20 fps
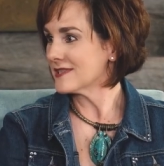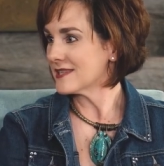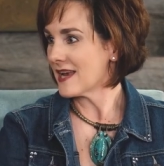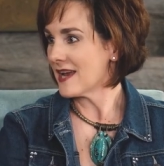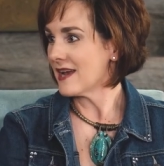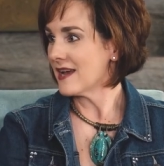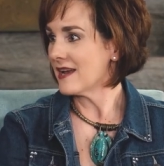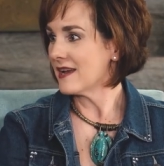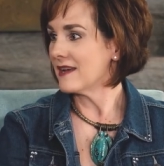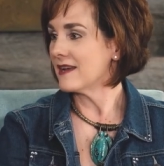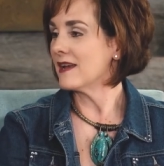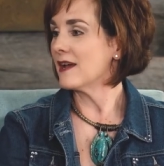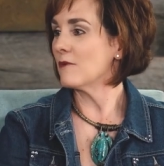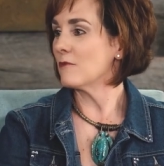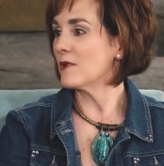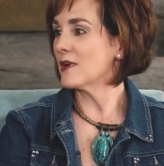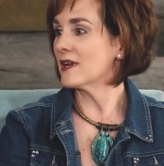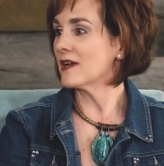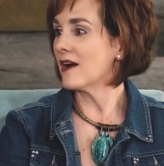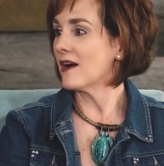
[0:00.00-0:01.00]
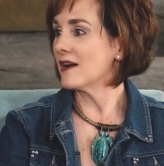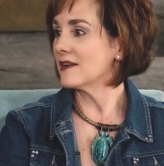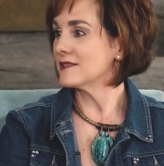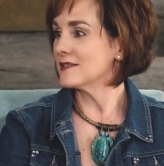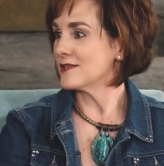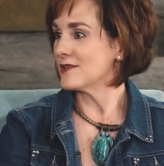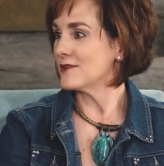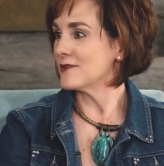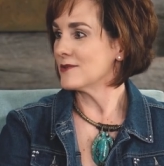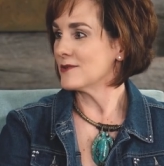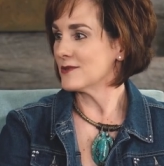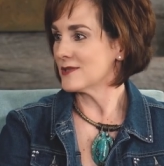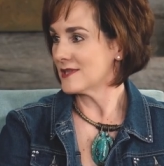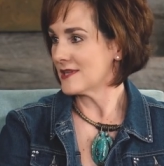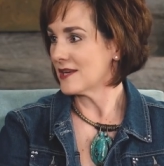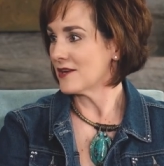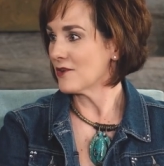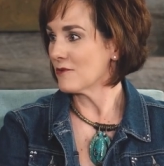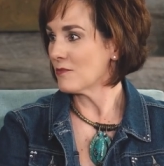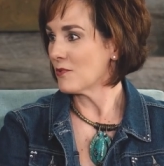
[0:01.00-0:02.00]
day, and we got to
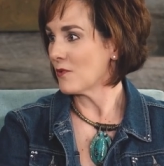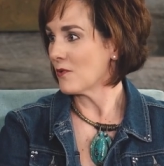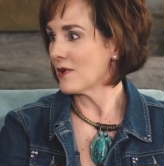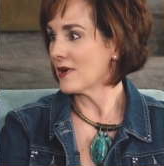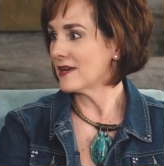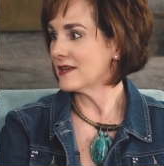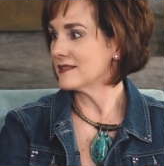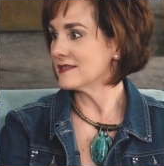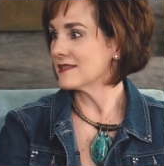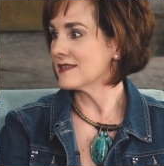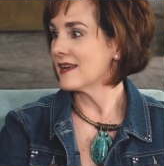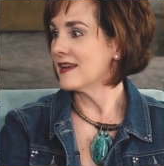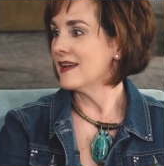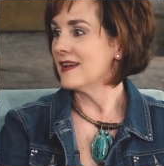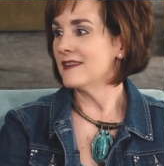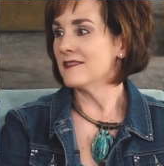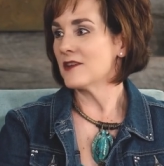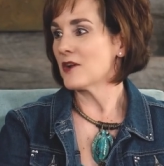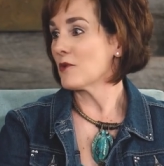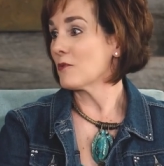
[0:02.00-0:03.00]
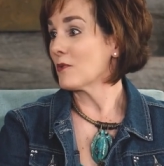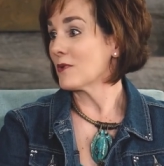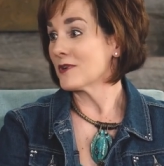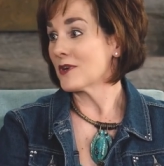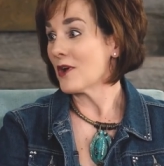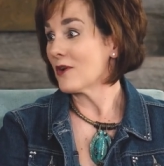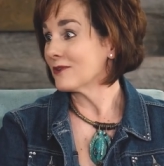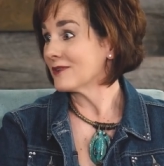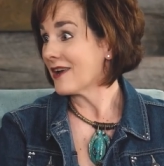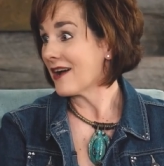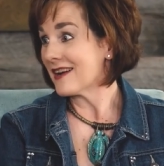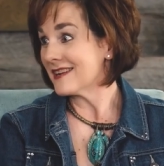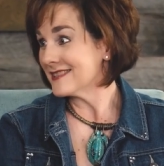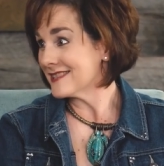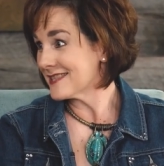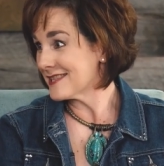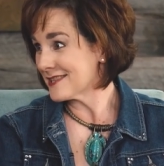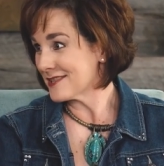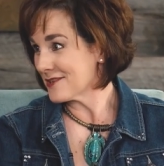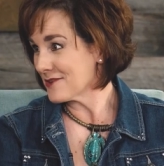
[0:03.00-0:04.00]
Cedar Point. There were no
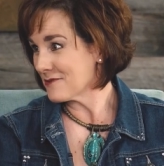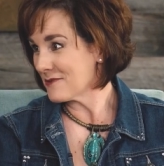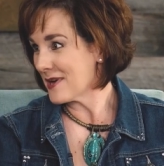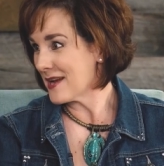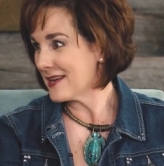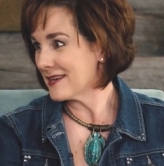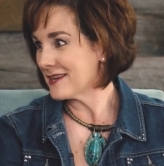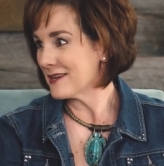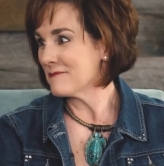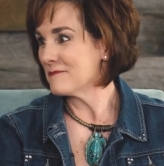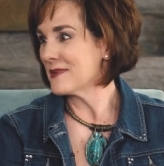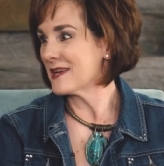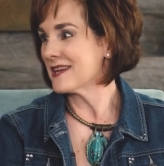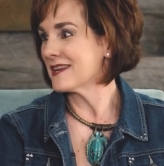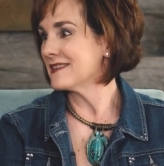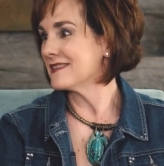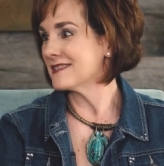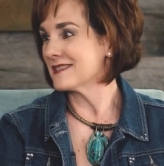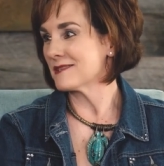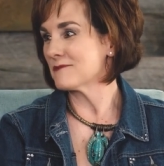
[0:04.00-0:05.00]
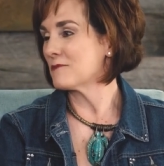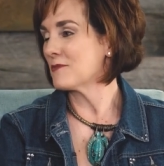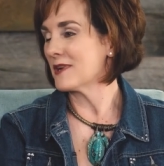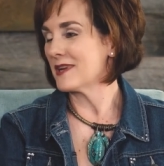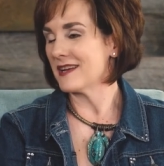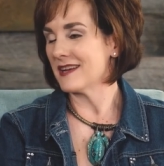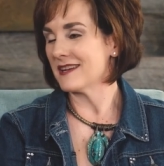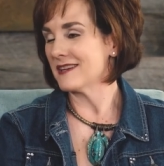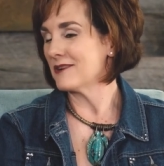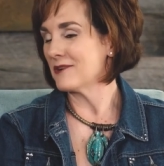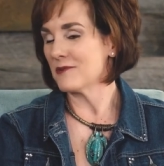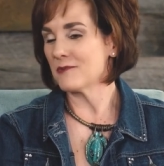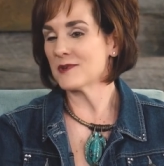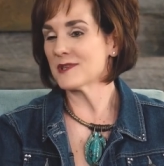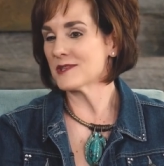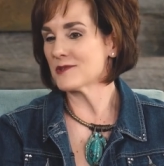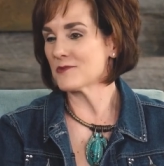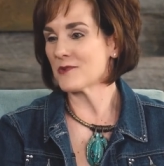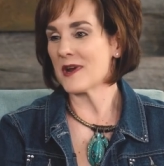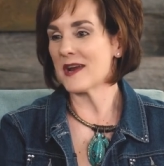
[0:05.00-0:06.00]
lines to wait in because it
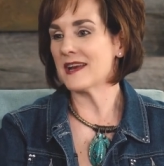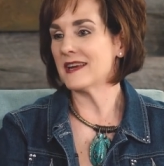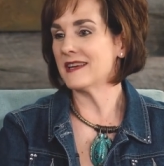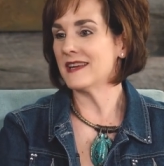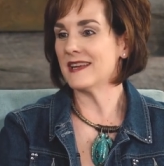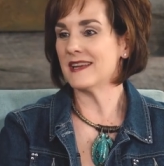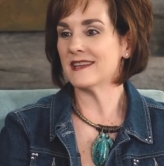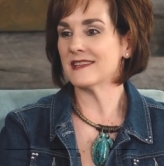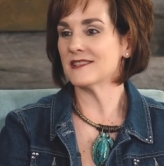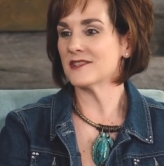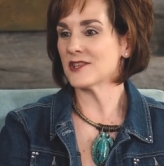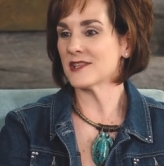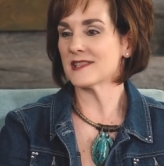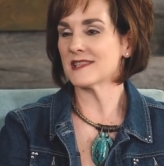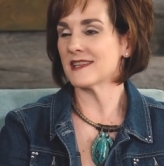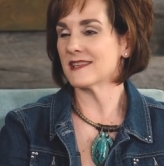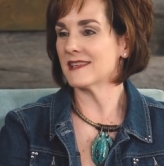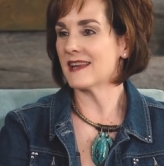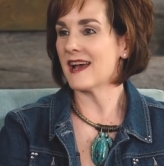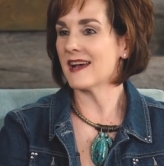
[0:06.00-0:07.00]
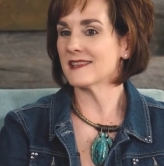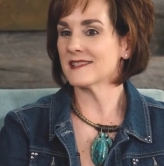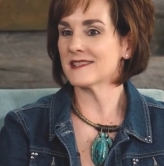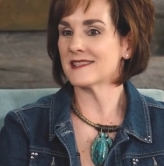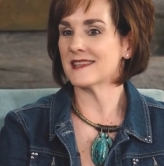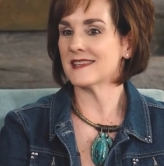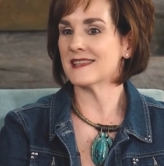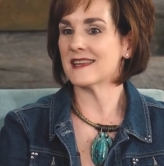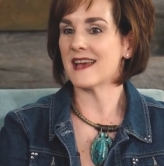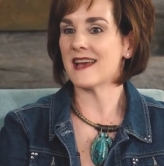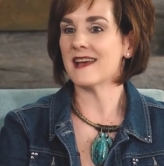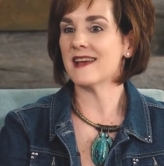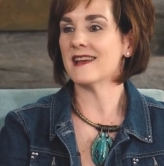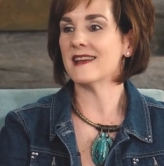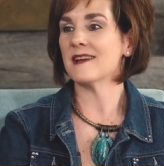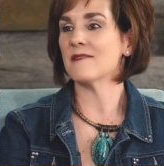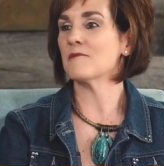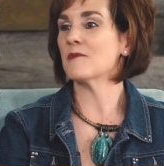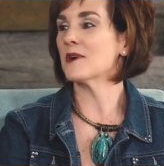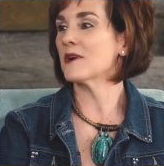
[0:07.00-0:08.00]
was rainy and just a nasty day,
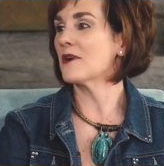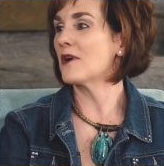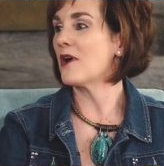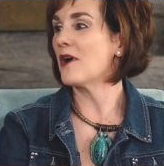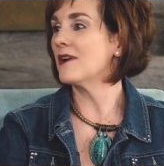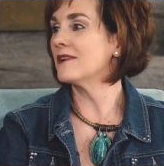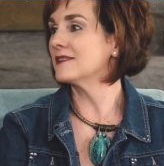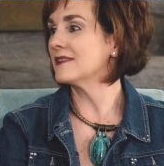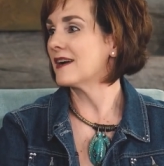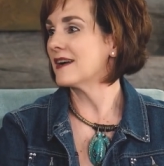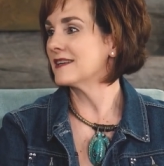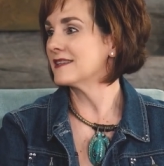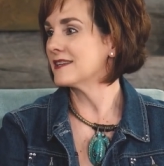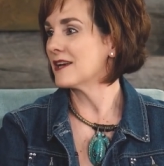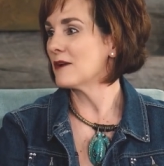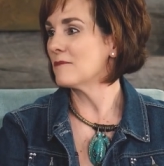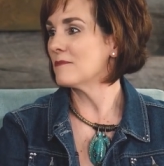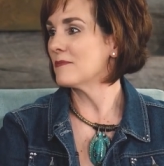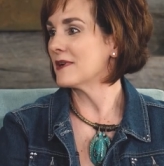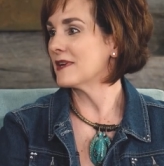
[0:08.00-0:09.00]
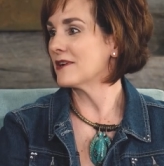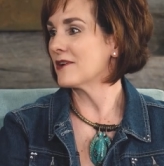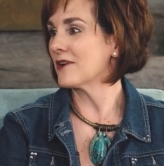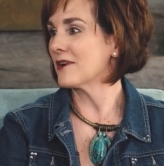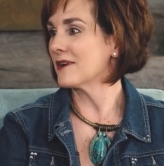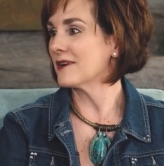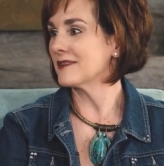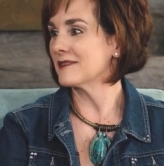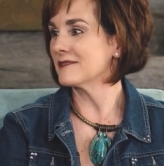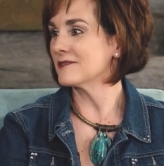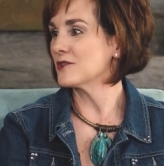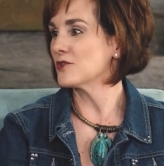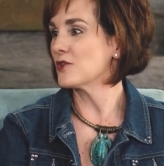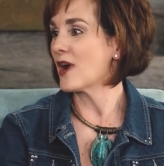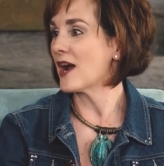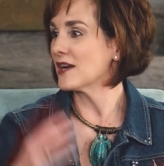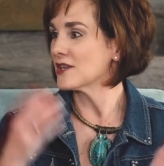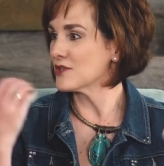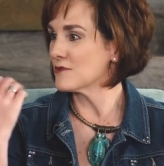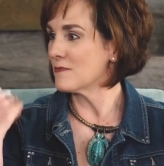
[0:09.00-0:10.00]
and we were all lined up in our
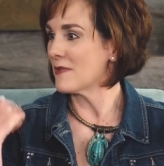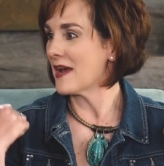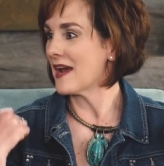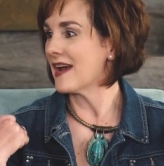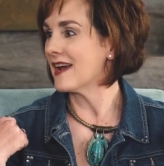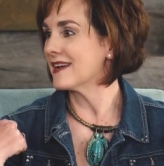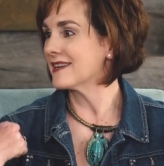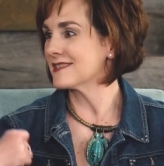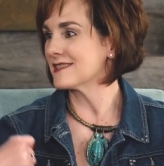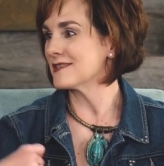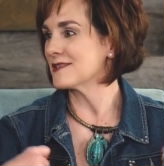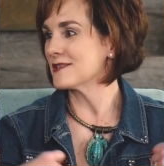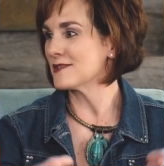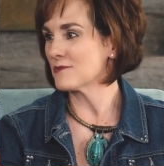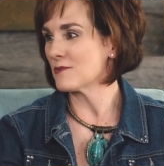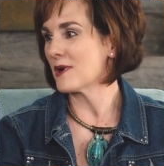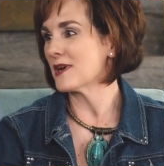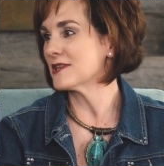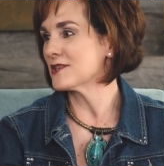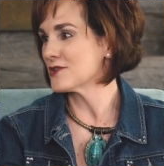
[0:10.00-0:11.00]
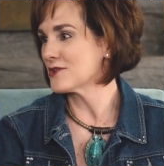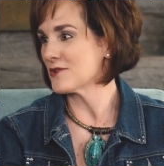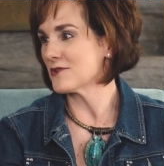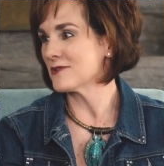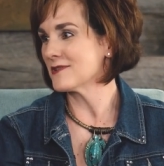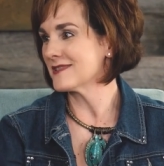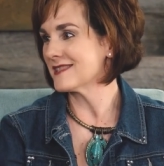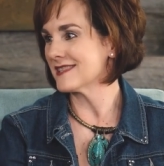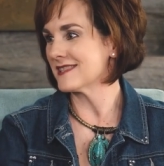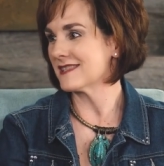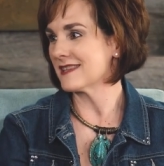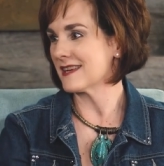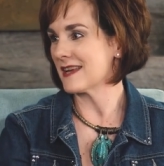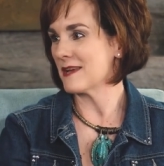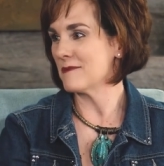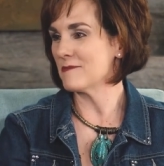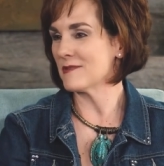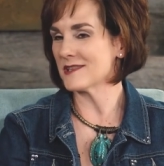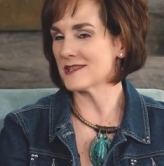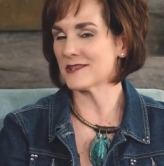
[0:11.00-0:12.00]
trash bags and sweatshirts to
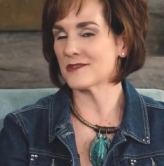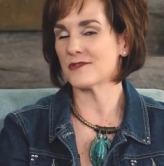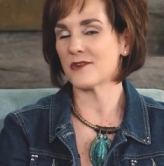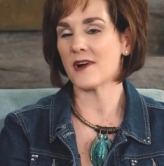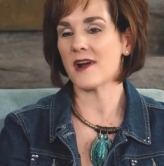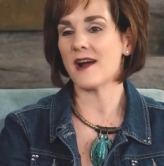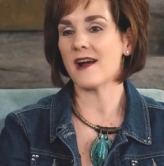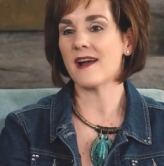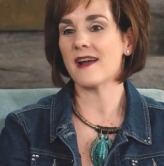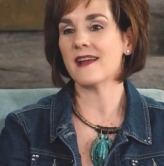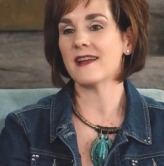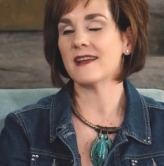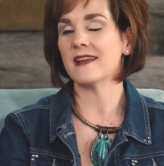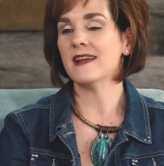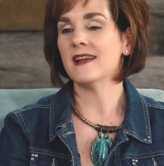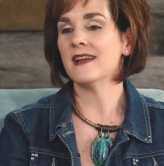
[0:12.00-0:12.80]
keep us dry.